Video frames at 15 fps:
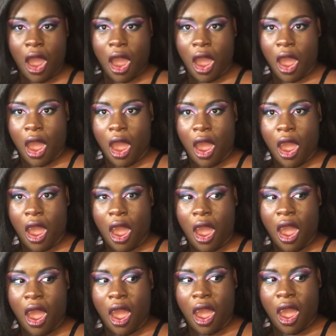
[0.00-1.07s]

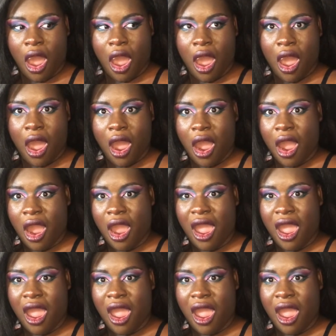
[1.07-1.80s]
No one is speaking in this clip.